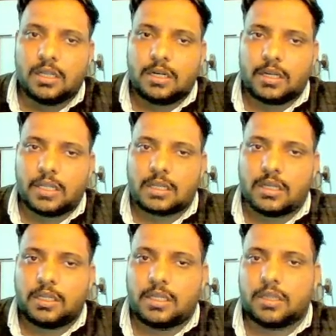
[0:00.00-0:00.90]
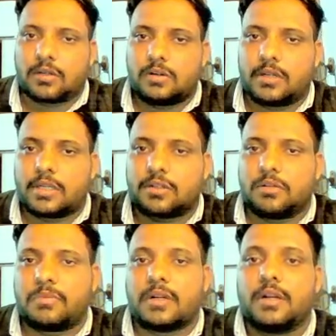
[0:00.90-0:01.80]
taken in the context
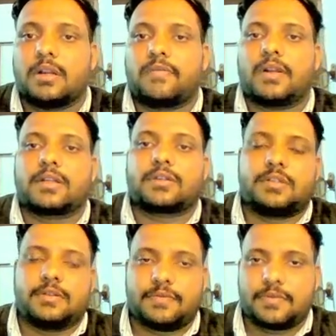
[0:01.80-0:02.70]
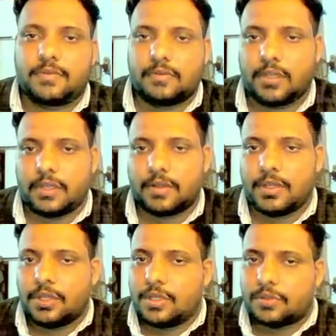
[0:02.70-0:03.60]
of rudder deflection. Okay,
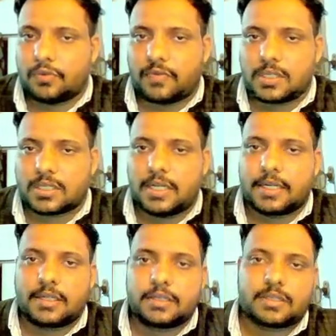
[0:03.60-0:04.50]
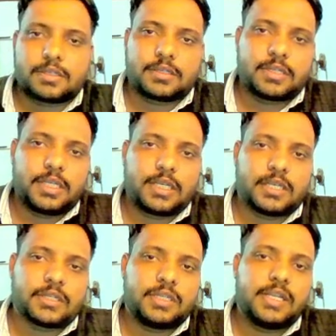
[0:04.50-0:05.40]
so first let us take
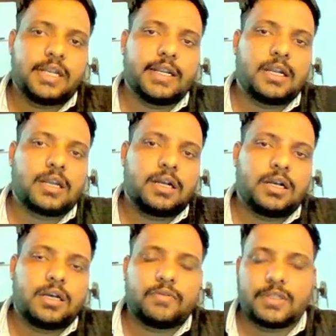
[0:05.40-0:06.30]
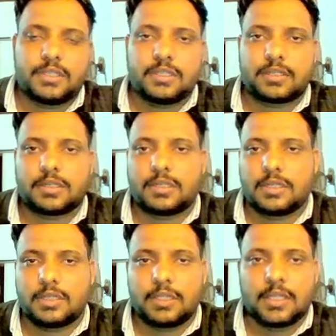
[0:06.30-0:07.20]
C and delta R, which is
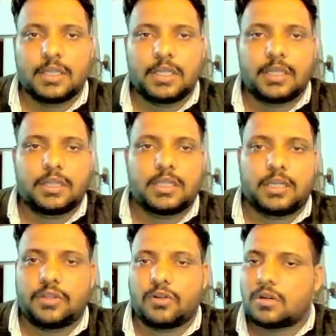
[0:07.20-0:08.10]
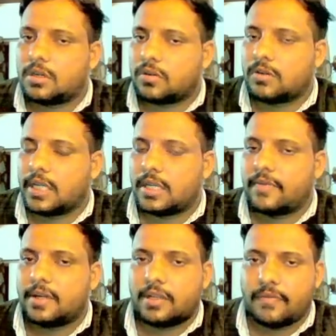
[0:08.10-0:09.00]
the yaw control
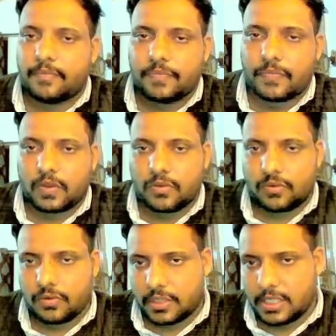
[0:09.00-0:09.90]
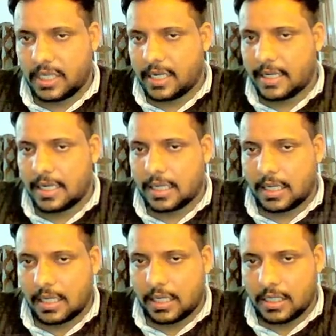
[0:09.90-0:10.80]
derivative. So C and delta
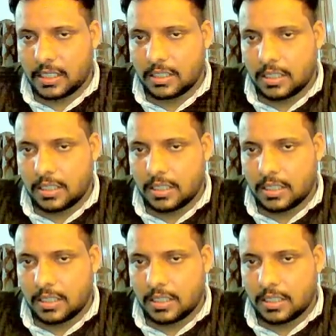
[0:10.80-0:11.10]
R is